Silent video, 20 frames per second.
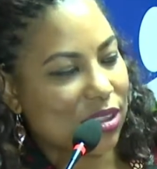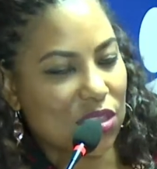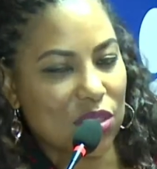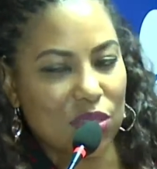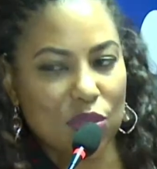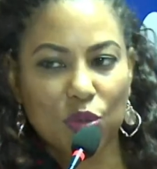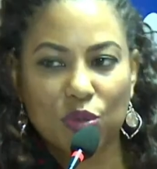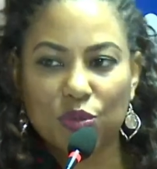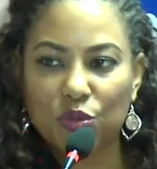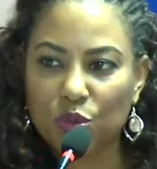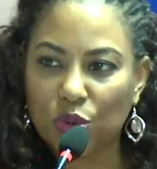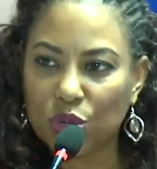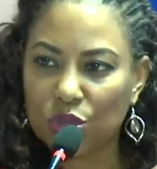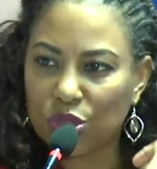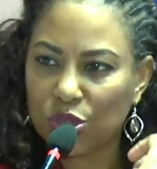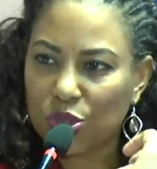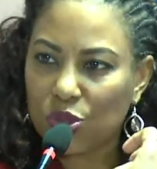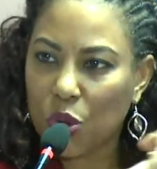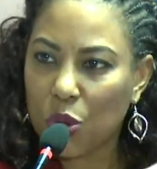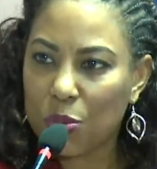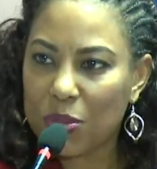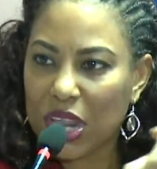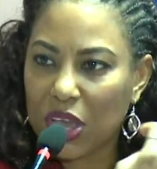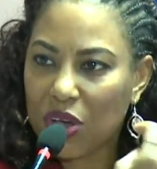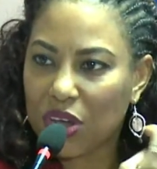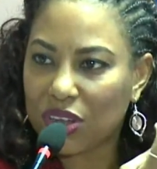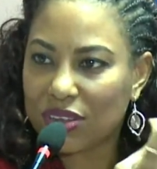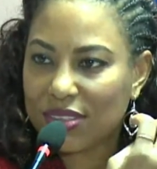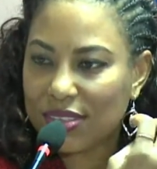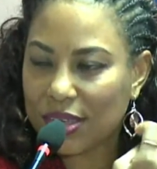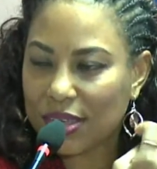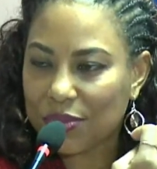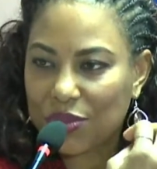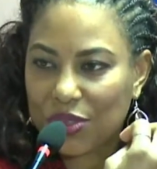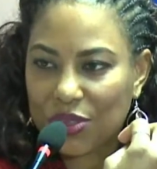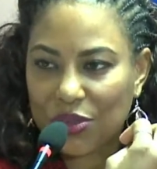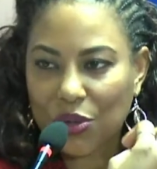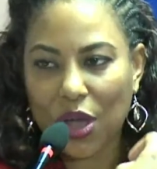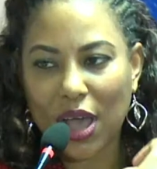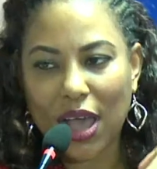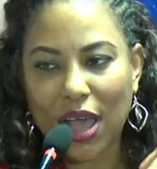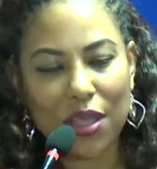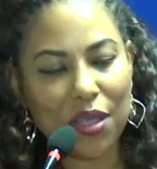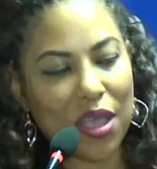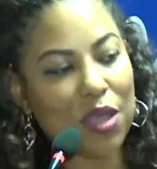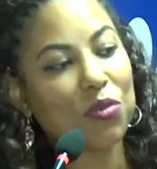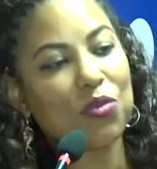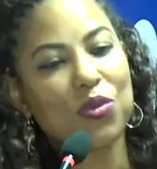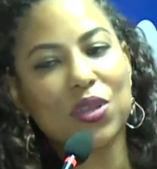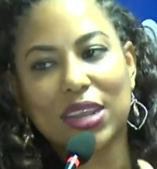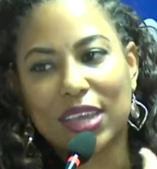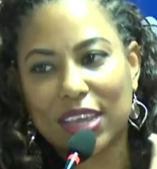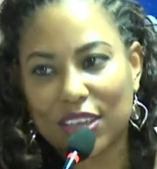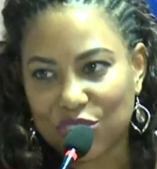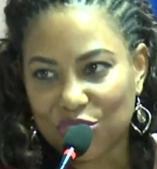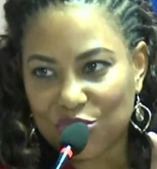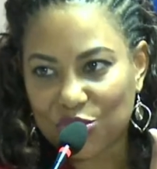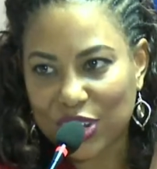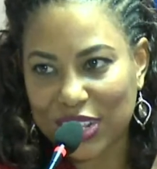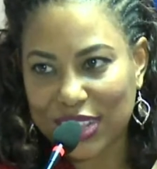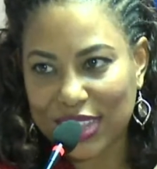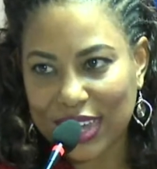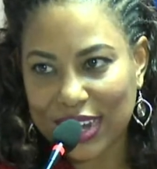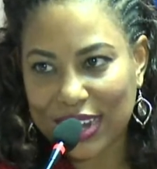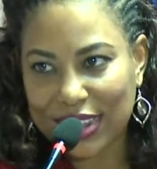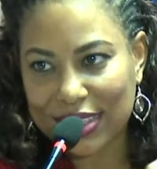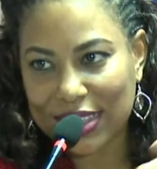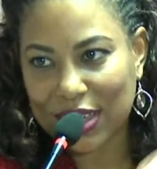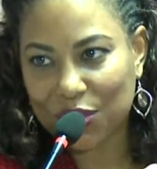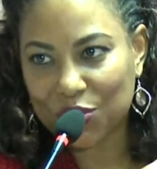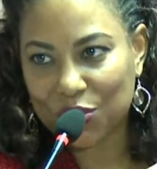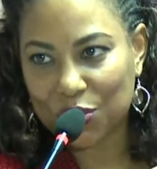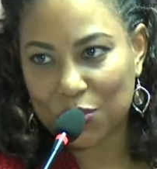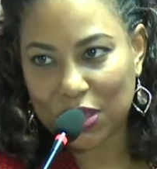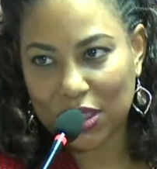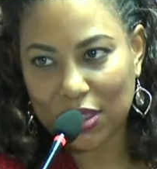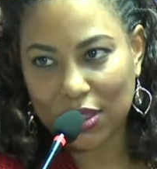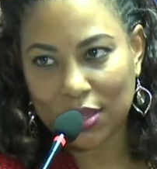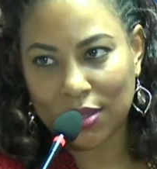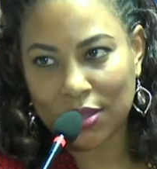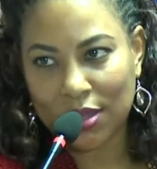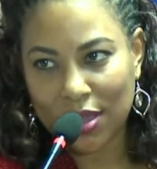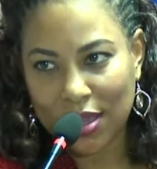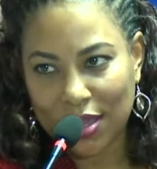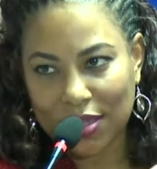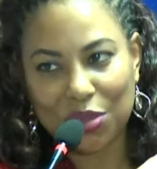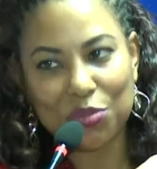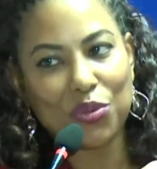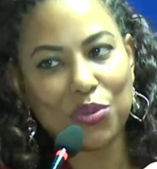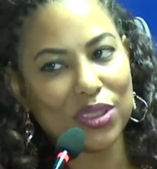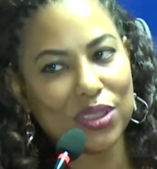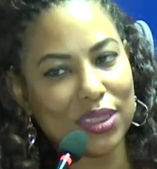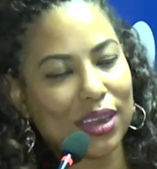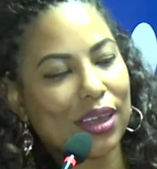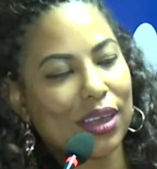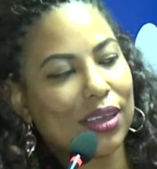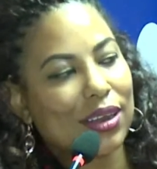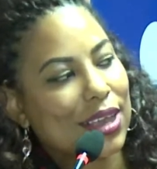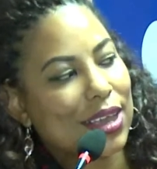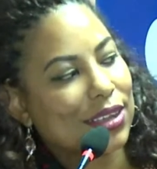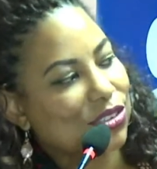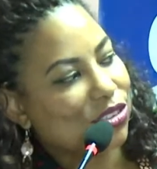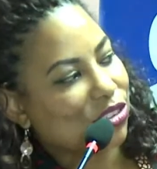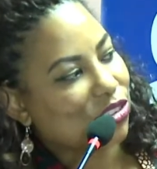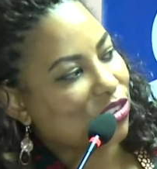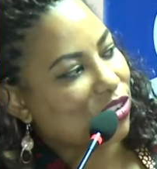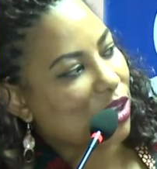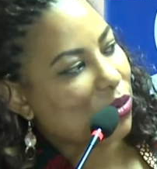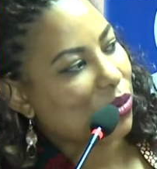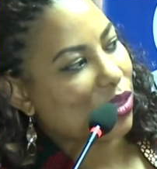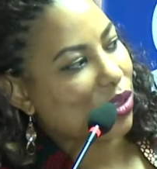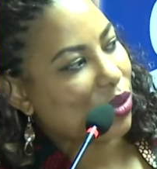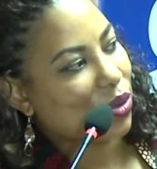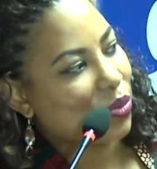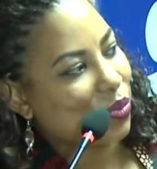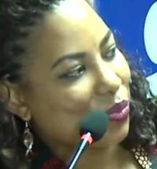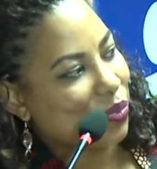Those were so many concepts, so I really enjoyed that, and that would be the book that I'd like to share with you.